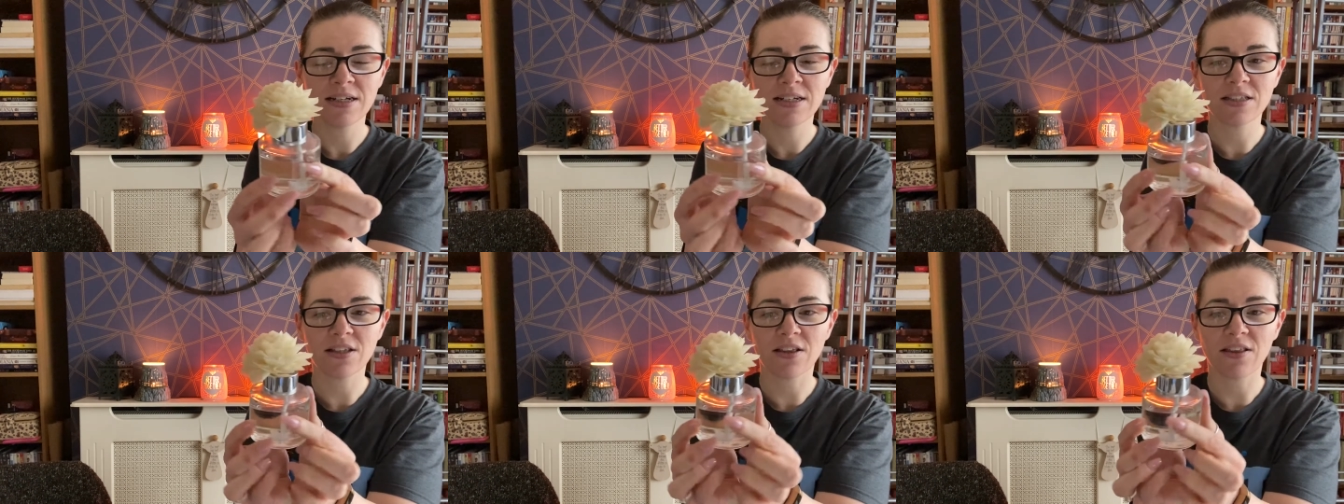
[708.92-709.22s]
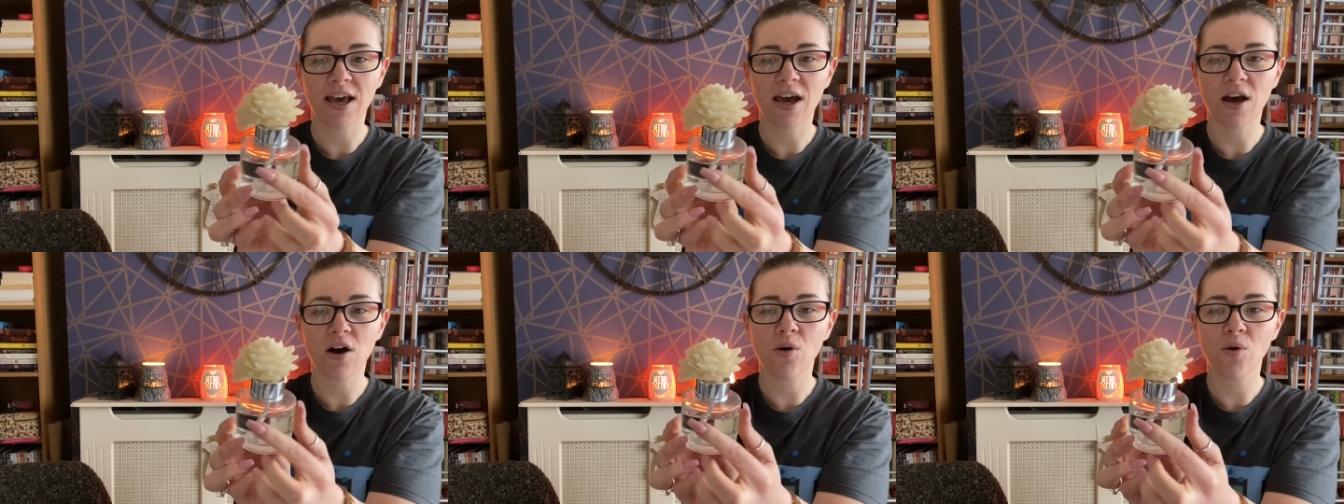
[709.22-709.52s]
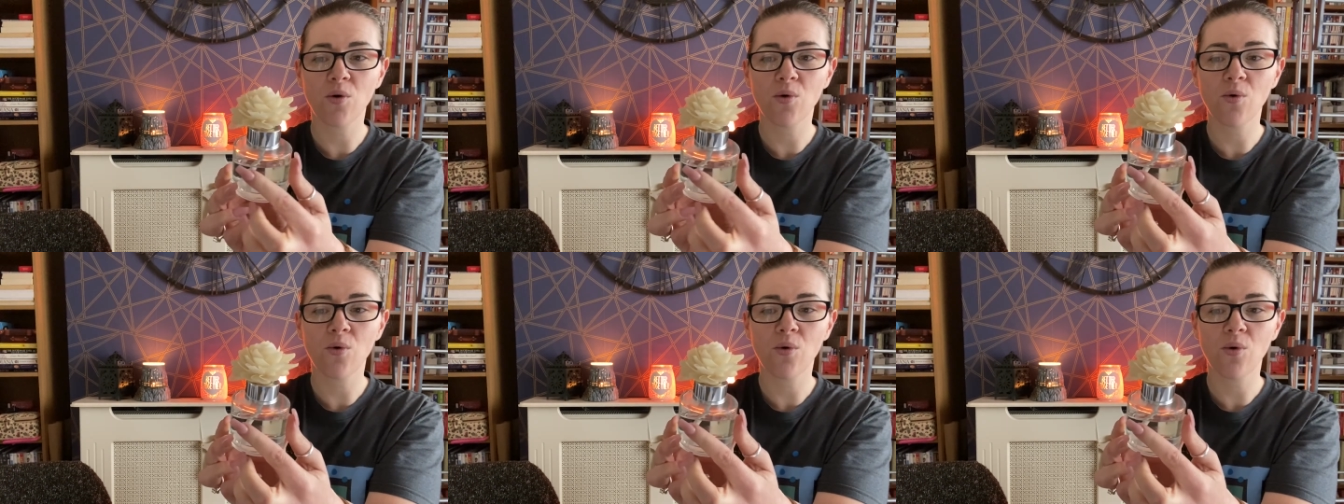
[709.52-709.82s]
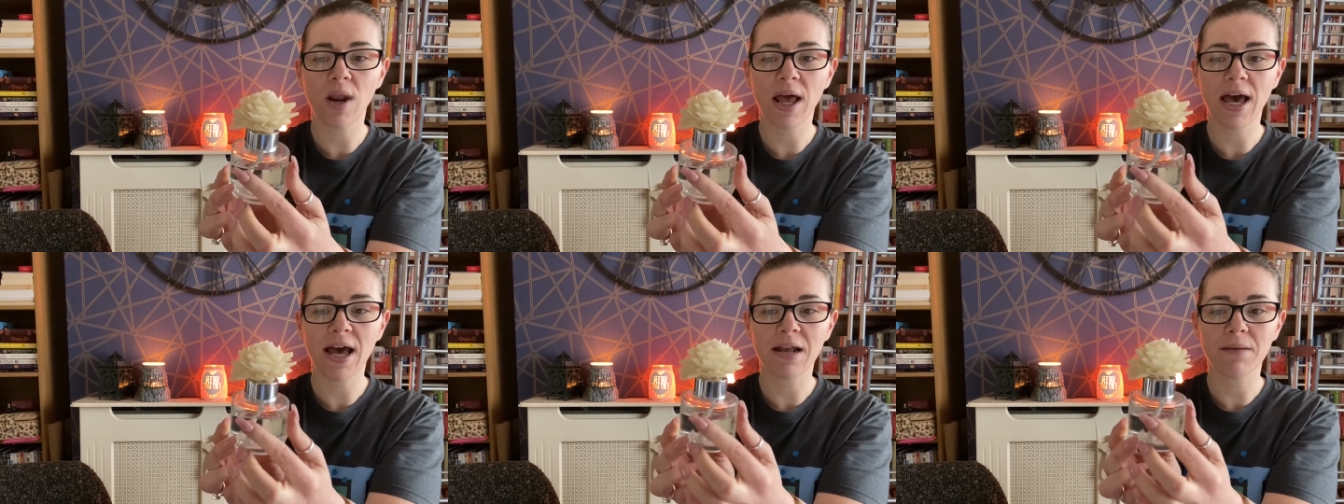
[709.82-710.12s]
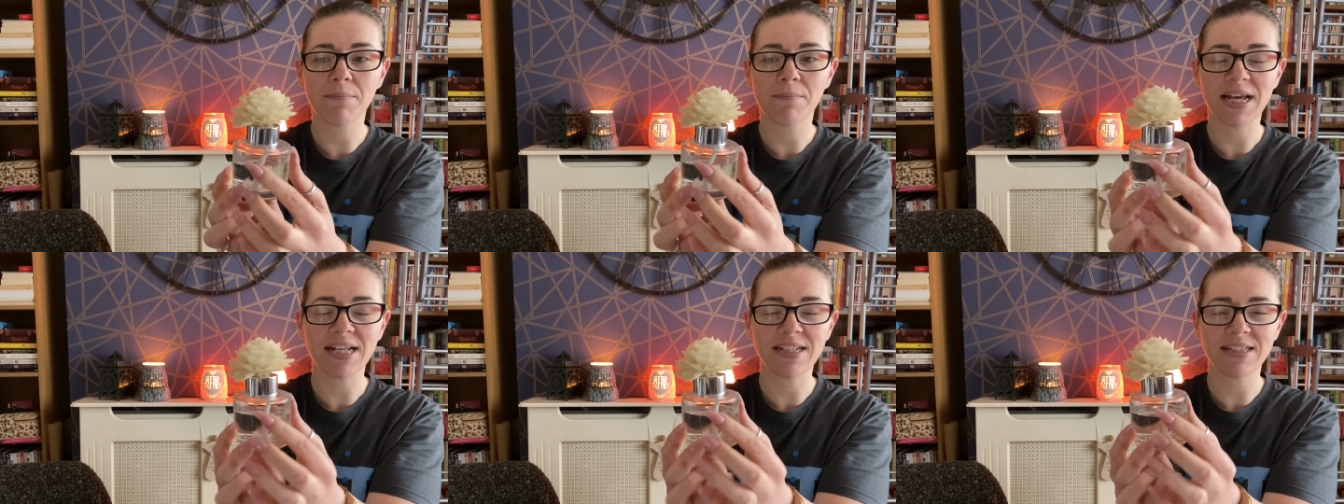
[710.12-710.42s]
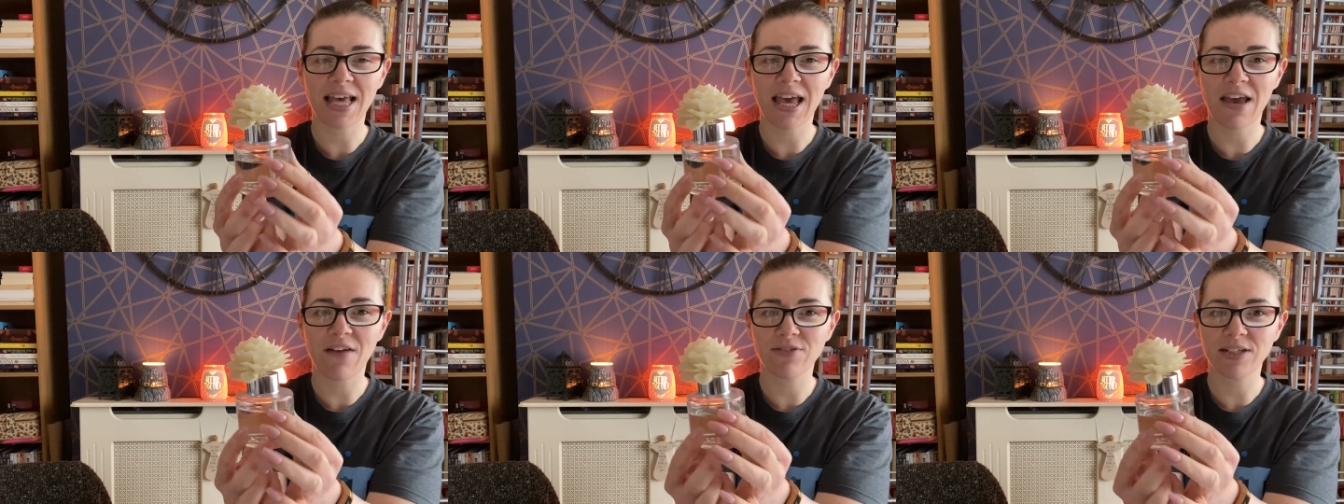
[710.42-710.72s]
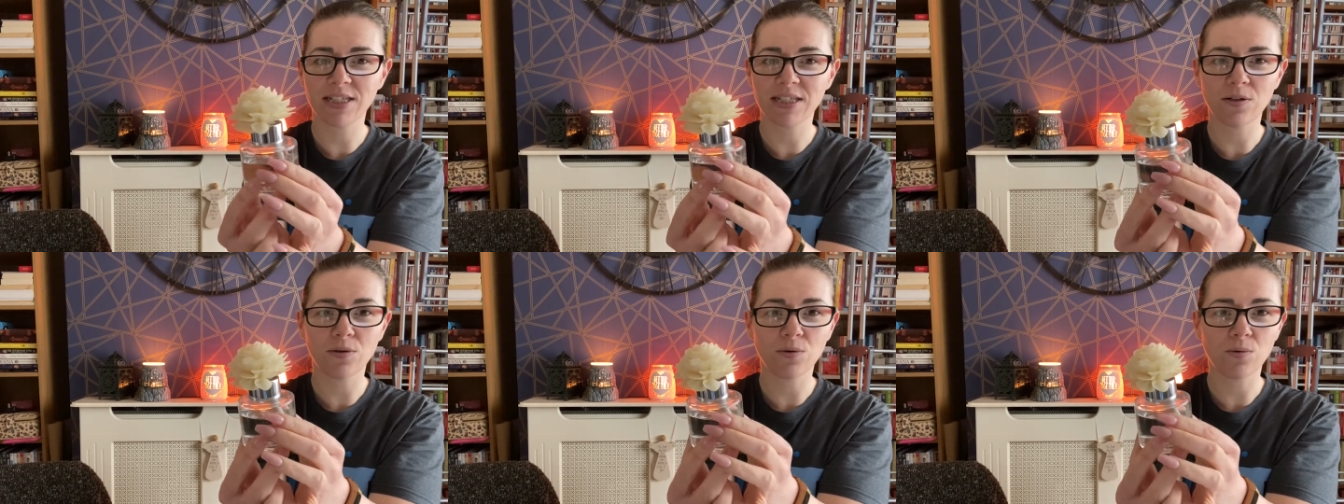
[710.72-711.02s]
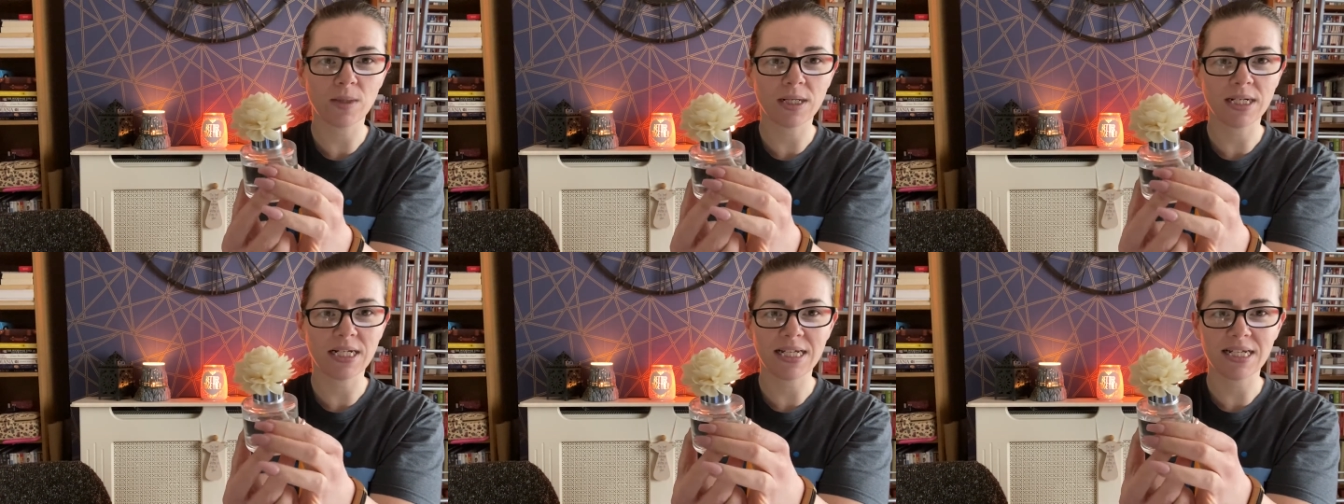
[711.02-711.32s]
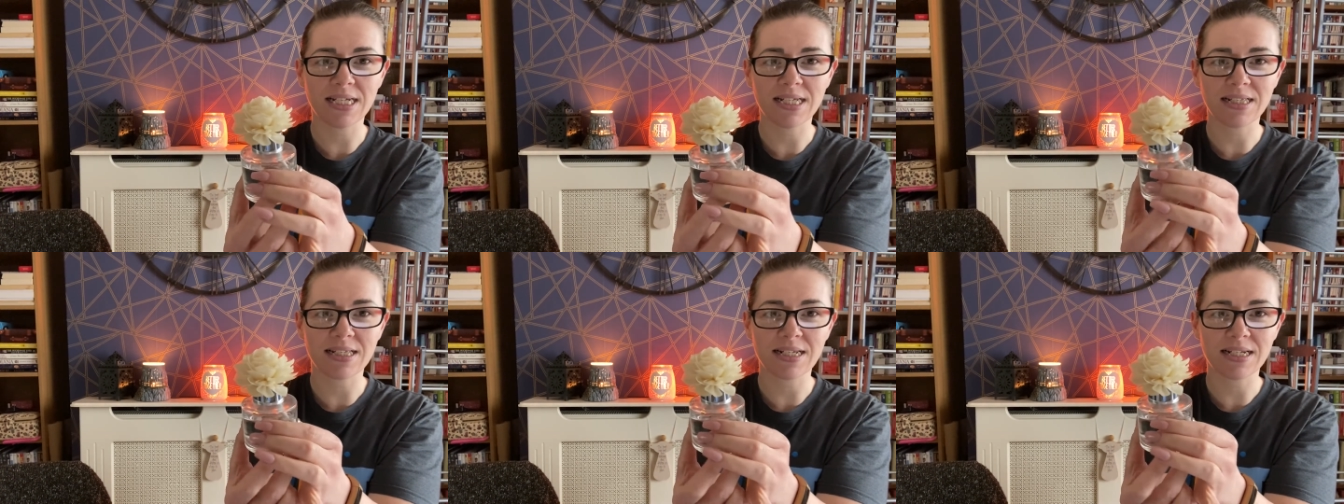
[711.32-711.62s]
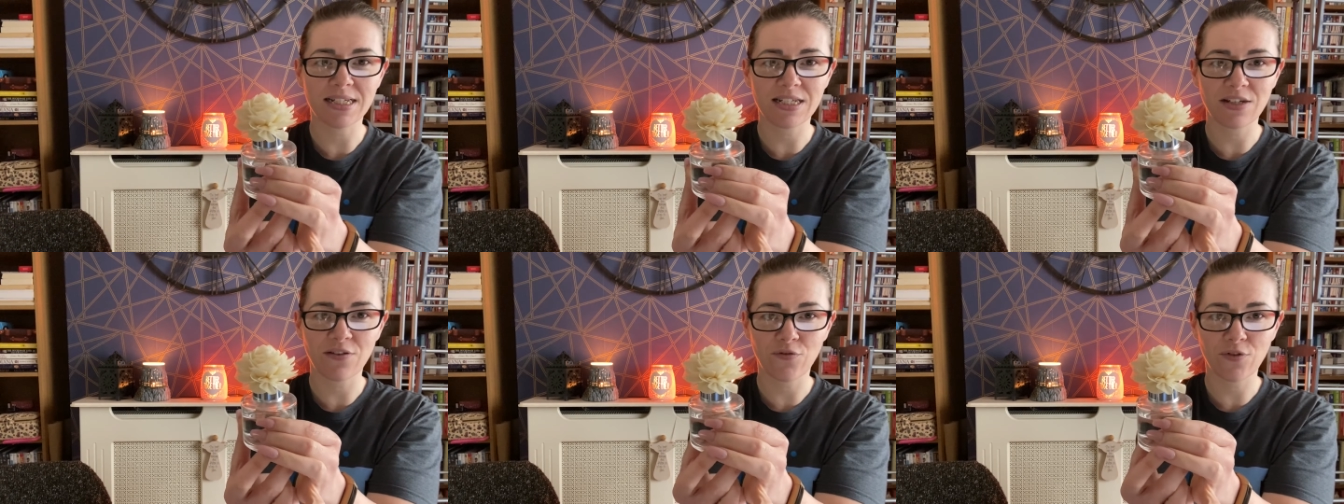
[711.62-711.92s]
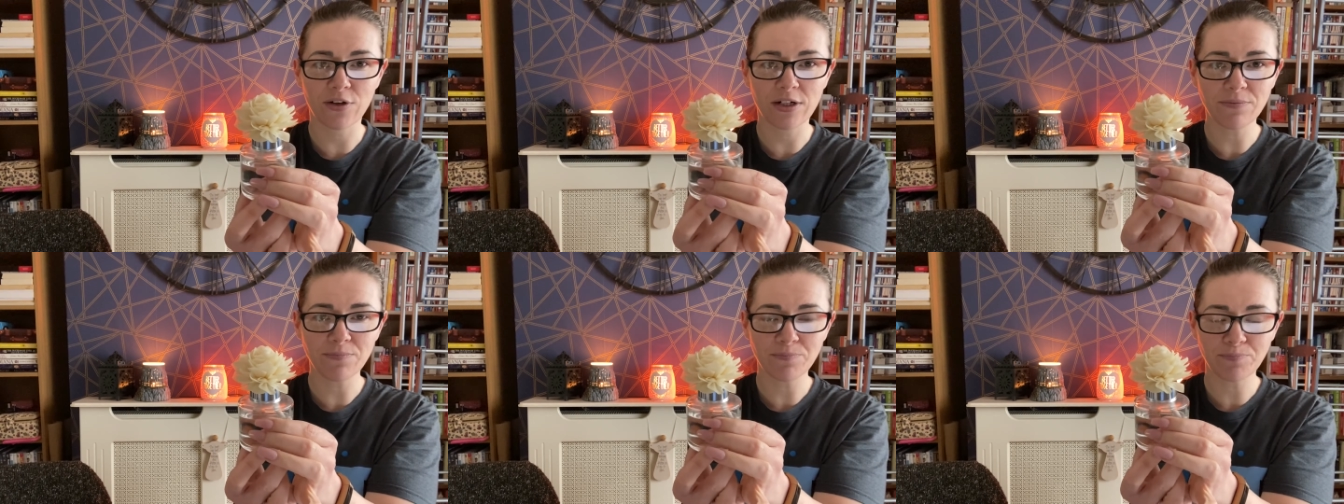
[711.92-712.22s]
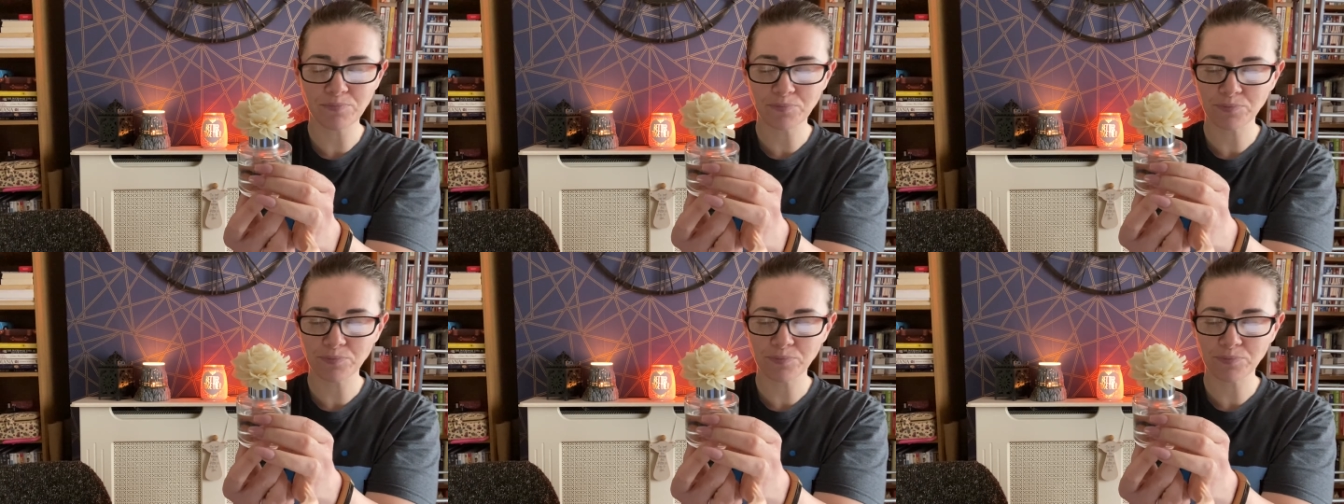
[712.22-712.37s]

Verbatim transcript: So they are all handmade, so every single one is different.